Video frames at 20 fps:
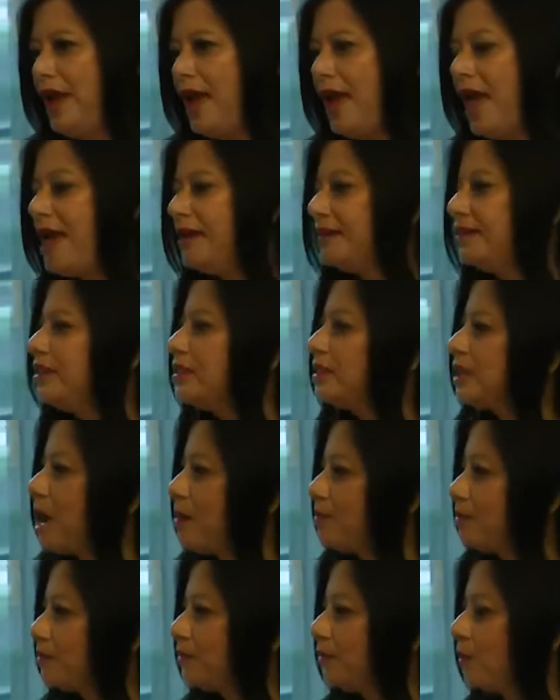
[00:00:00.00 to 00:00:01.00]
And this
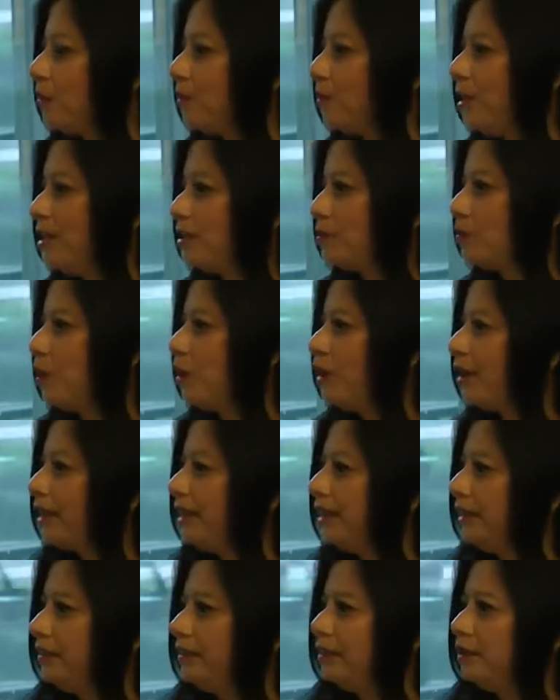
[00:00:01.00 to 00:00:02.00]
comes from his
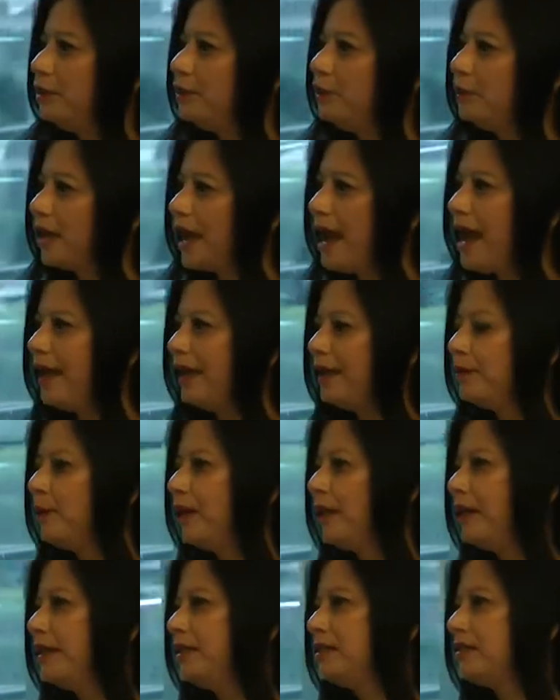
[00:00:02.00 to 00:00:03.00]
work in the UK,
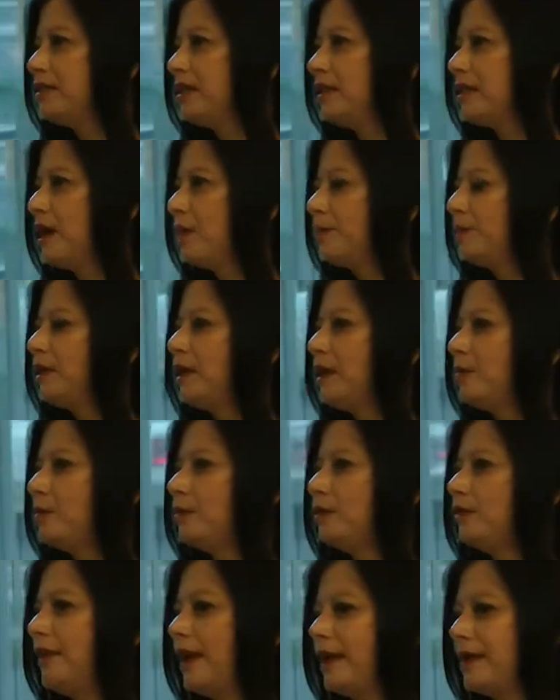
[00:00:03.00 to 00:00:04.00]
where he set up a
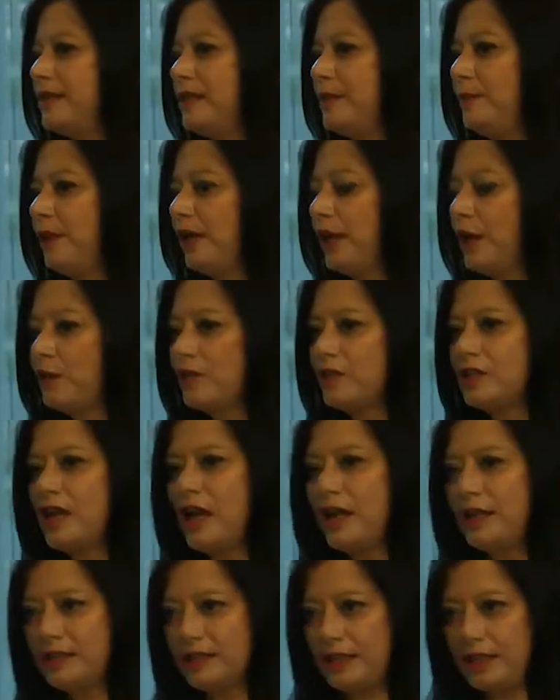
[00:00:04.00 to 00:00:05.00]
number of academic health
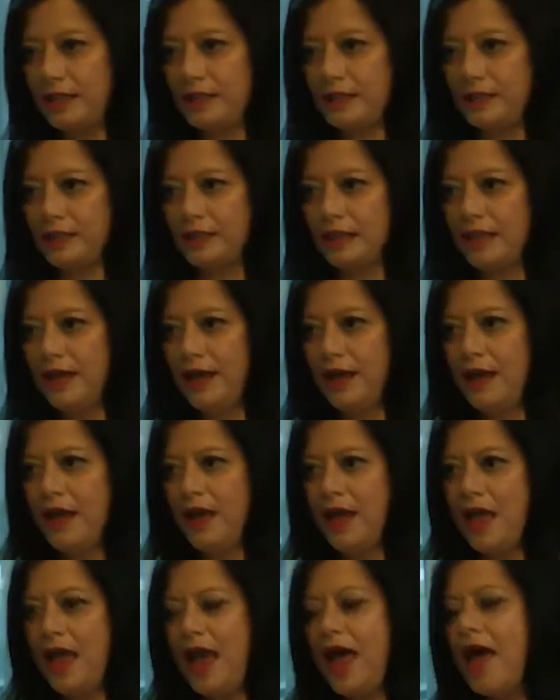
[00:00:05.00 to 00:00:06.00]
science centres.
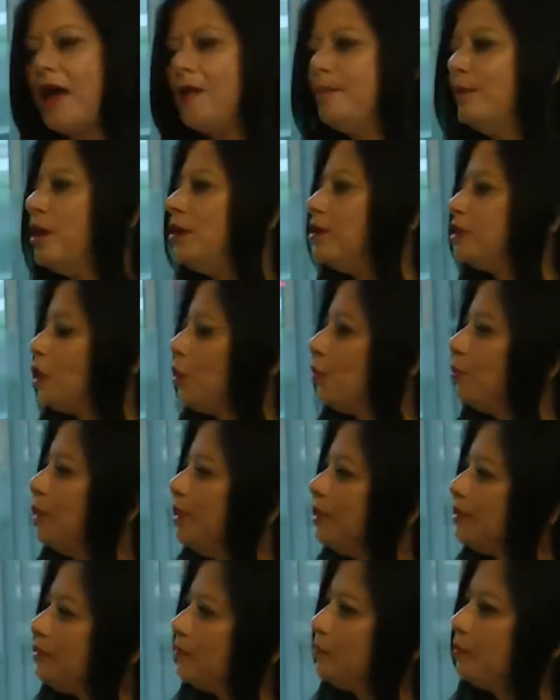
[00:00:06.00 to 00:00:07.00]
And so
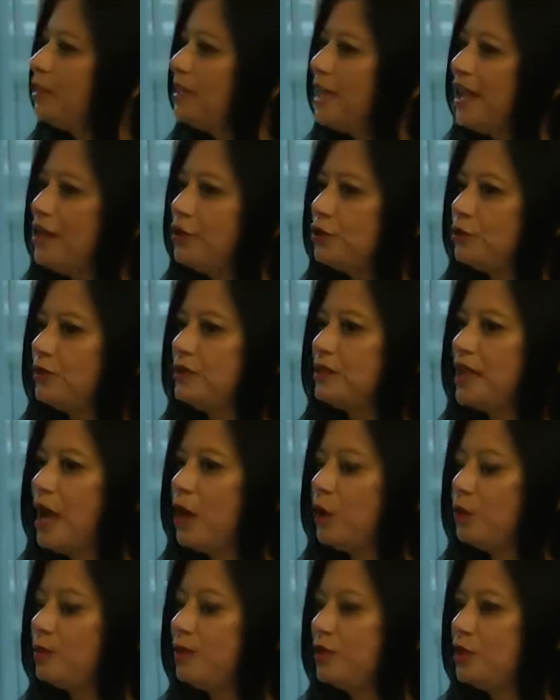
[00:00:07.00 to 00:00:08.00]
with Andrew's
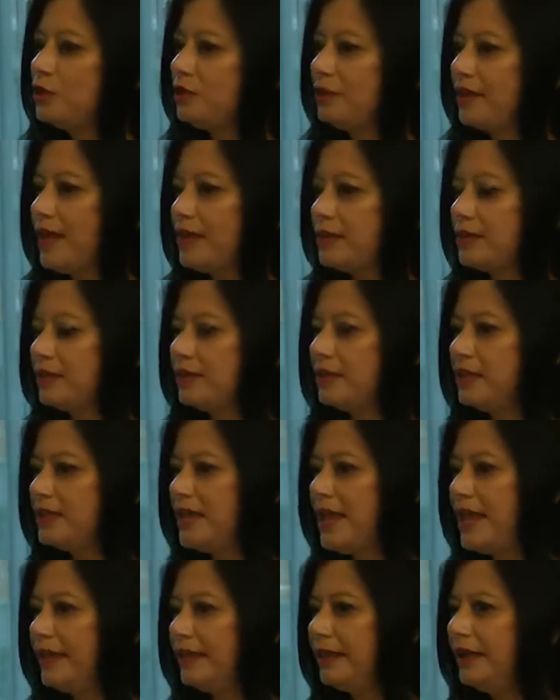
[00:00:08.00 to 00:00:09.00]
help in
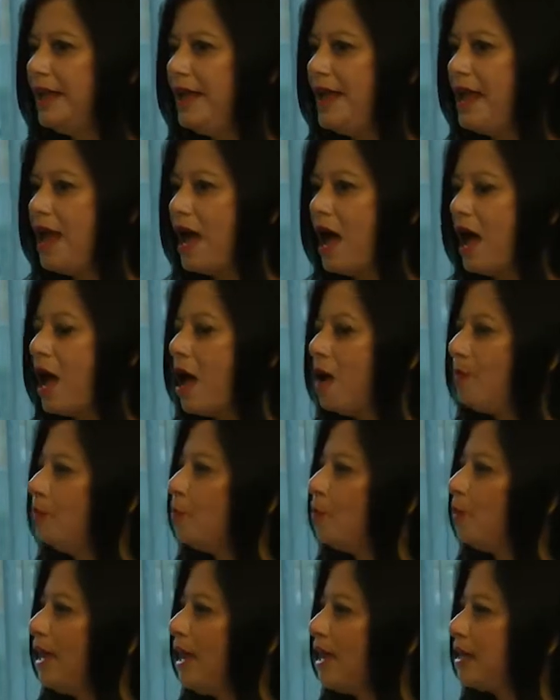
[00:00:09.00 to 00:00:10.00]

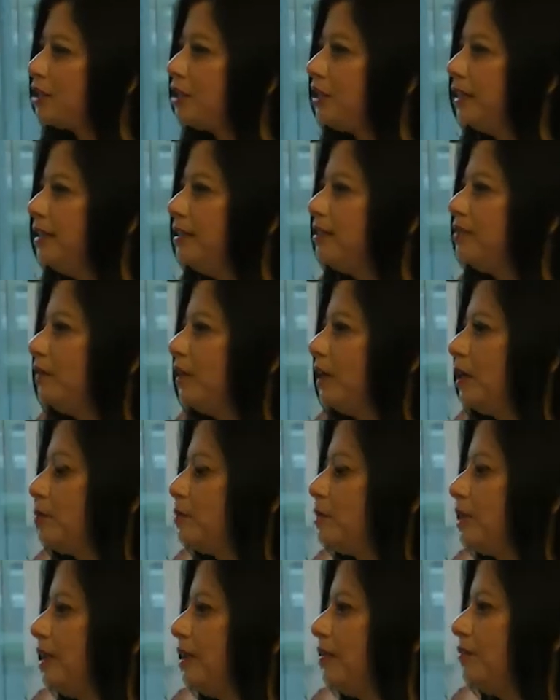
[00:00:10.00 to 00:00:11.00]
2010, we actually
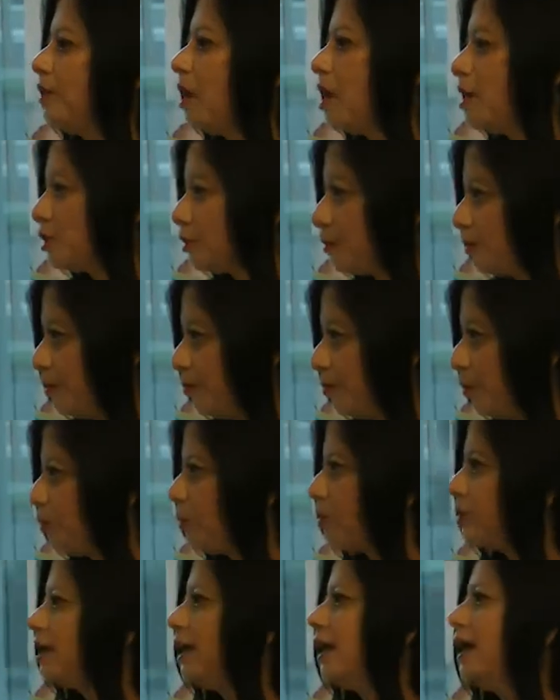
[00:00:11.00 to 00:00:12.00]
developed an advisory
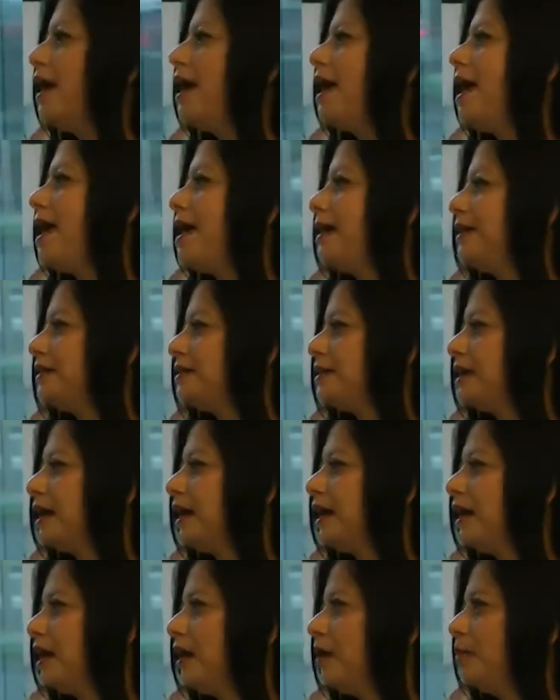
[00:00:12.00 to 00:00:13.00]
board, and
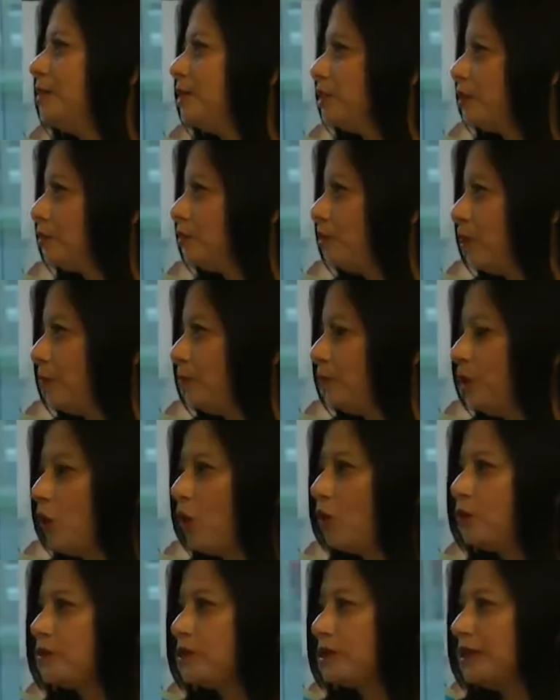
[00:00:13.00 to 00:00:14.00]
Mr. Rob
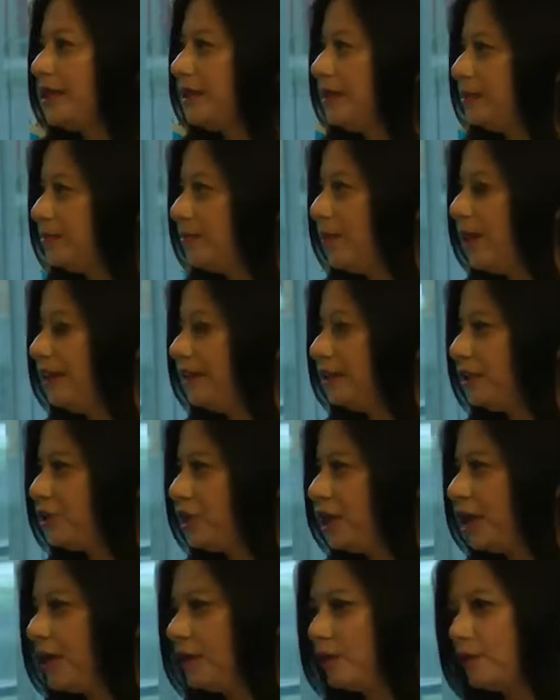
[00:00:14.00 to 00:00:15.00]
Knowles has been the
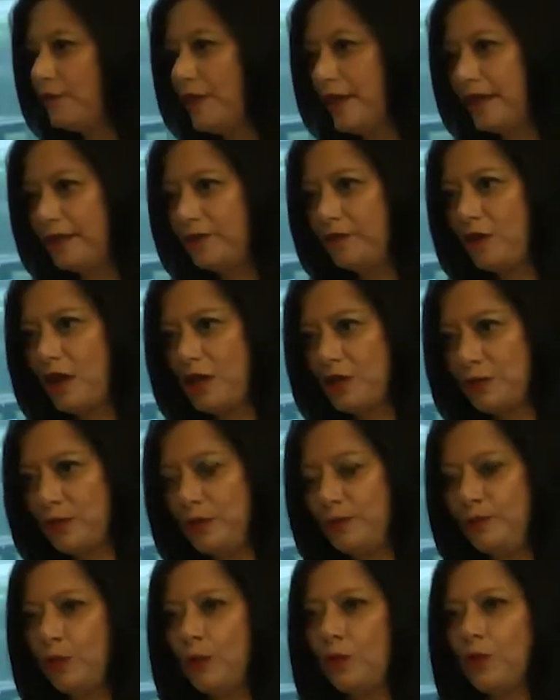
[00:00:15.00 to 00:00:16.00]
chair of that
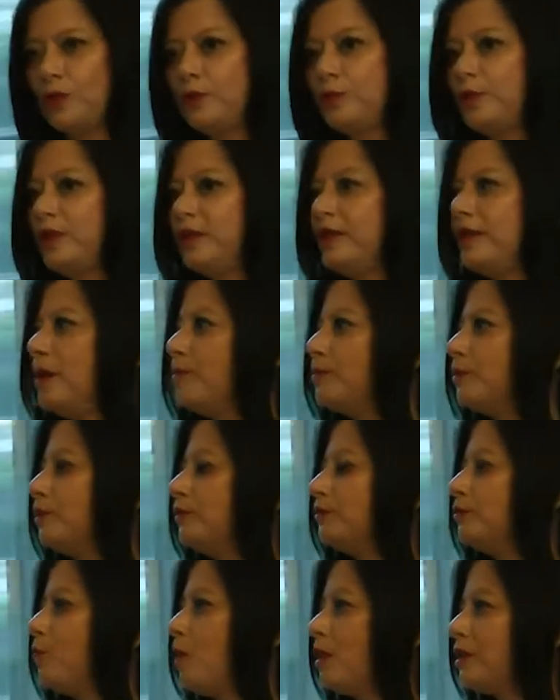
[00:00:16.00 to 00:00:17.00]
advisory board, with a number
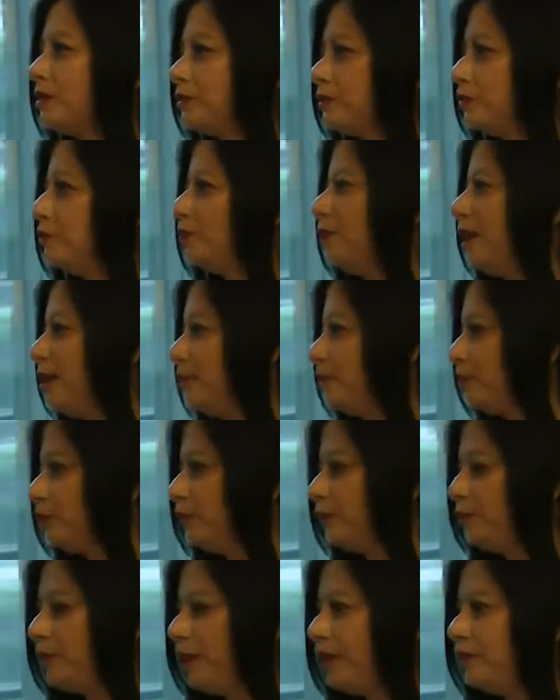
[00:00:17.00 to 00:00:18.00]
of wonderful people
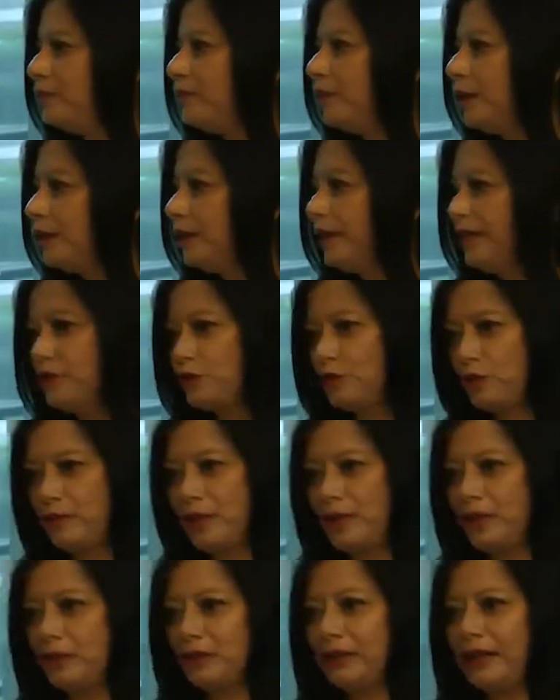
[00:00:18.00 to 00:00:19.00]
who've been very
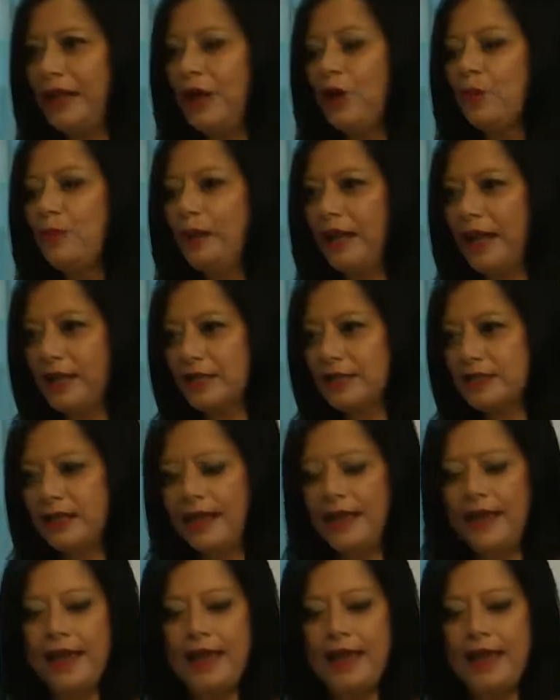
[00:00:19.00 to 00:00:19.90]
instrumental in helping us.